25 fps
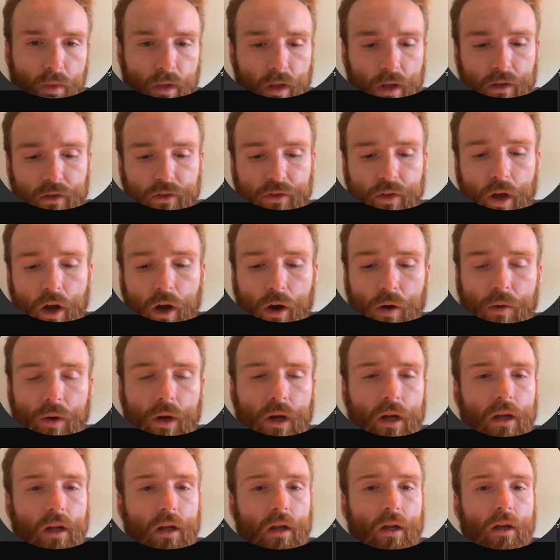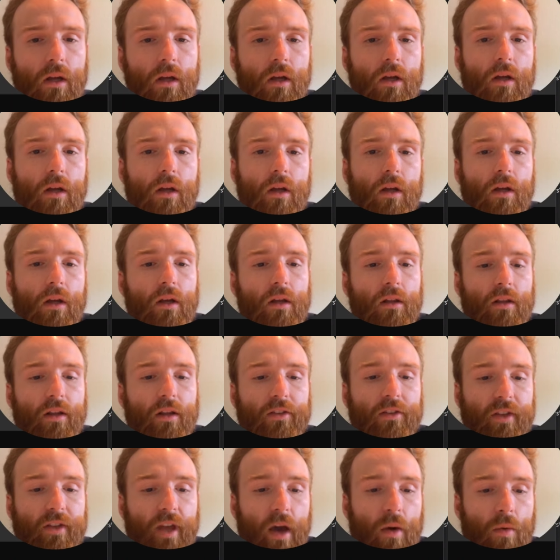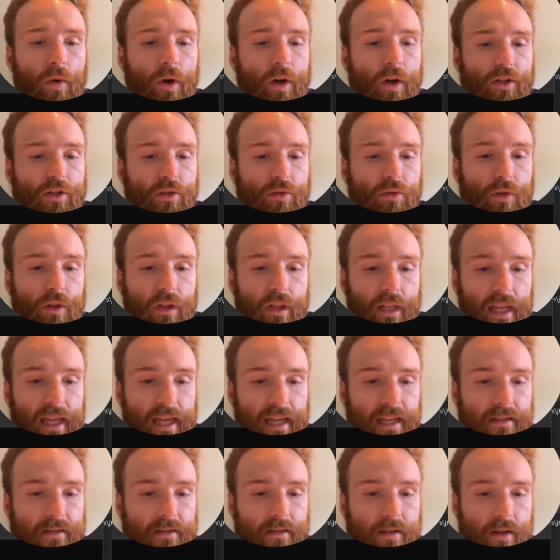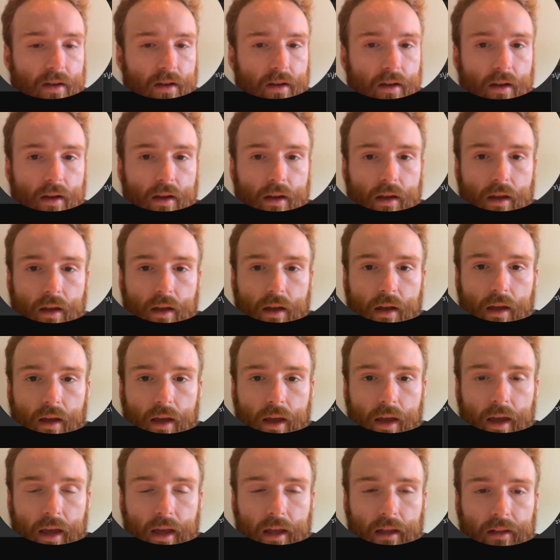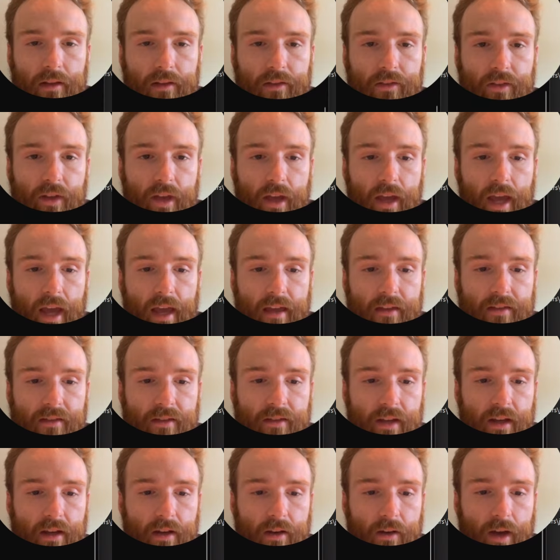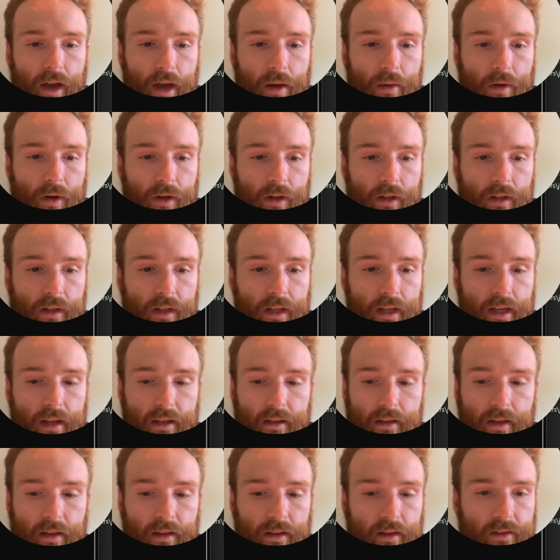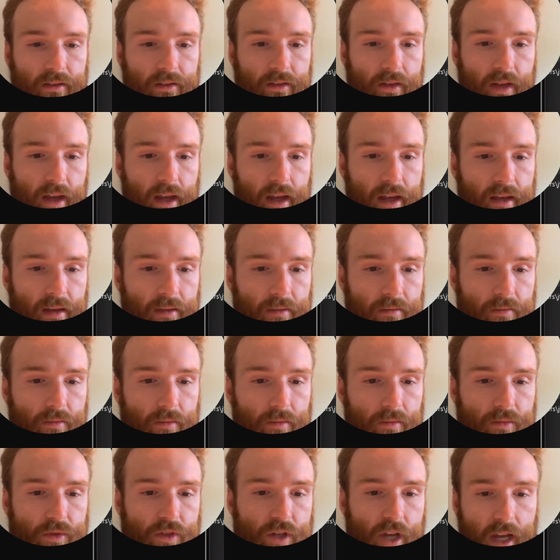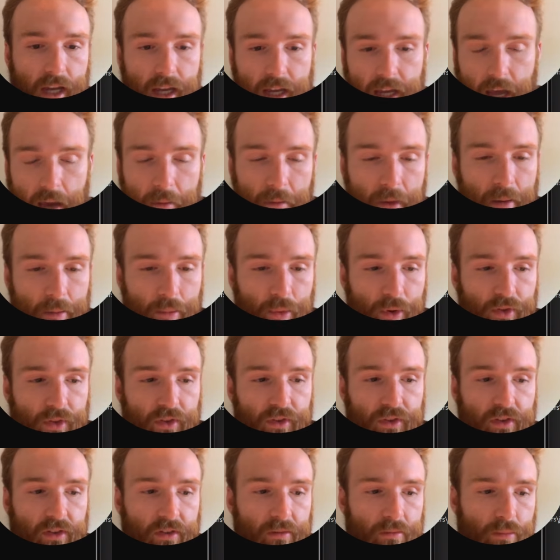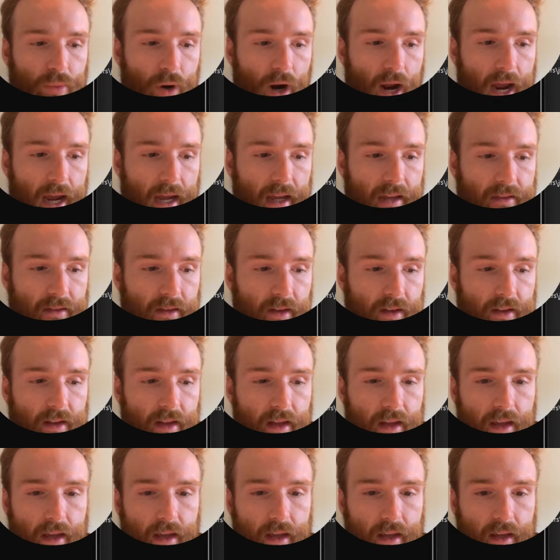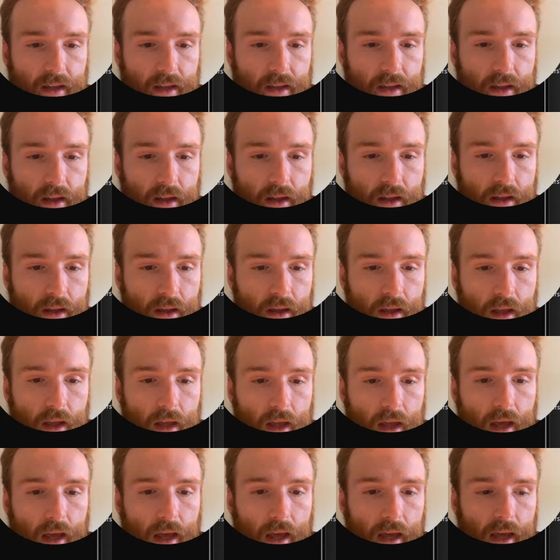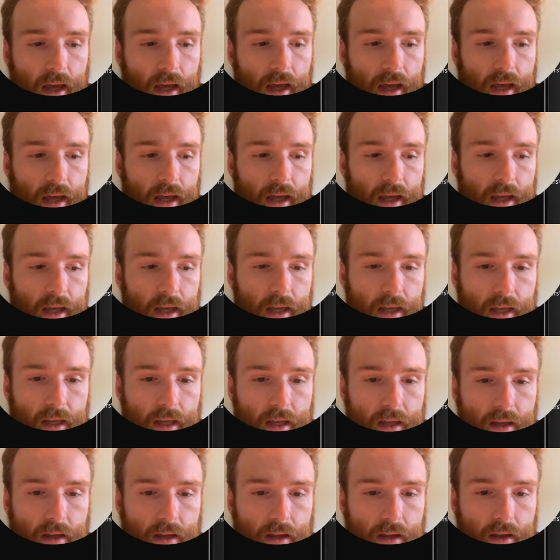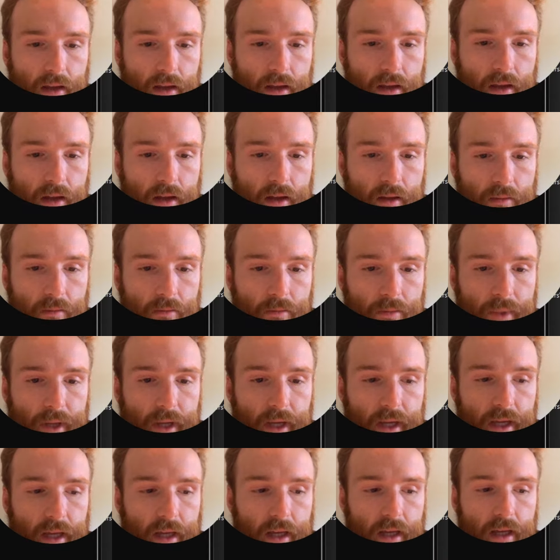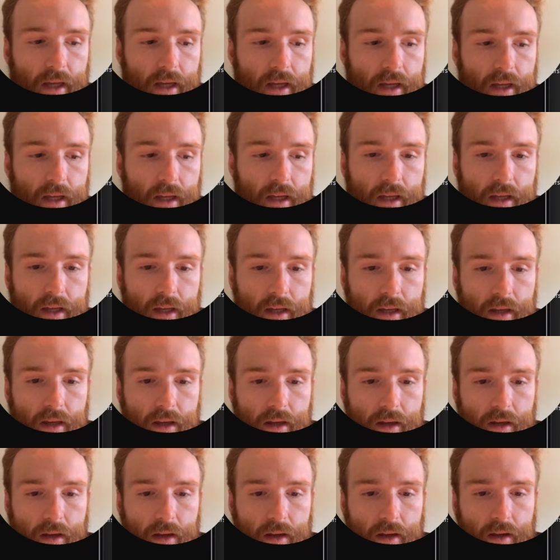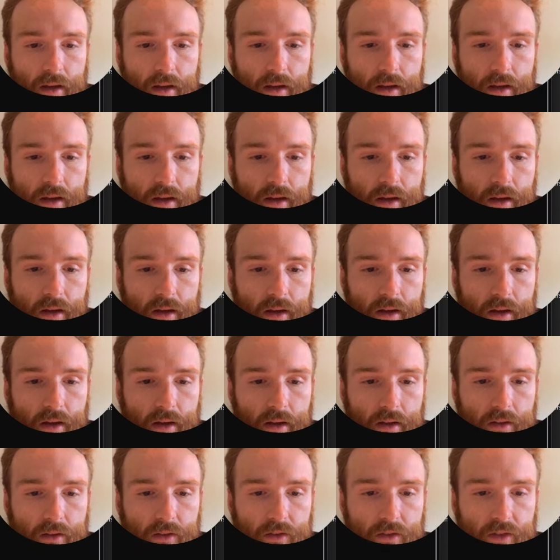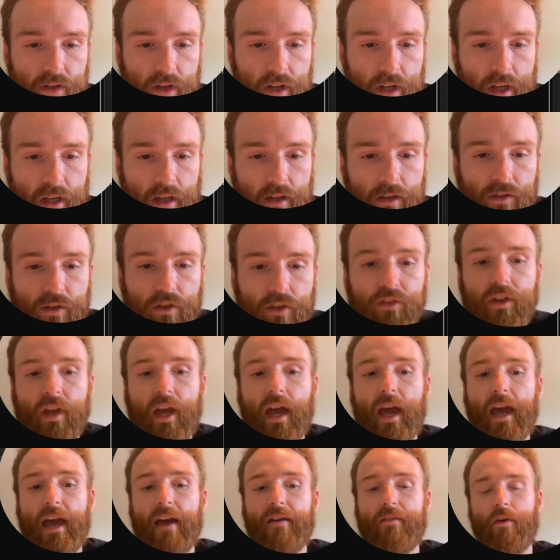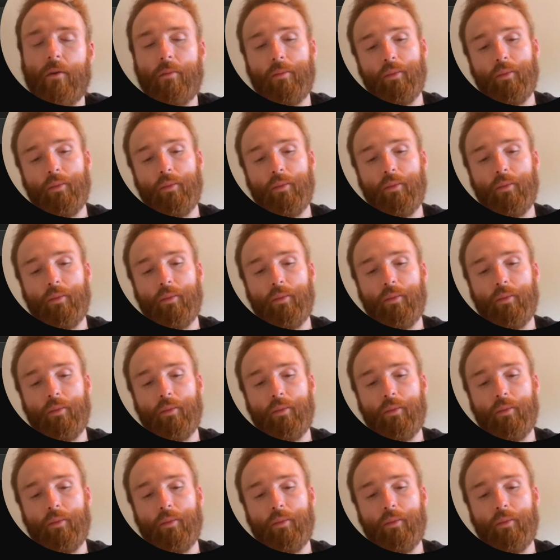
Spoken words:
So let's say I want to lint, and let's say I said, okay, I want to lint, and let's say checking out my parentheses and brackets, I did A, B, C. So you see I have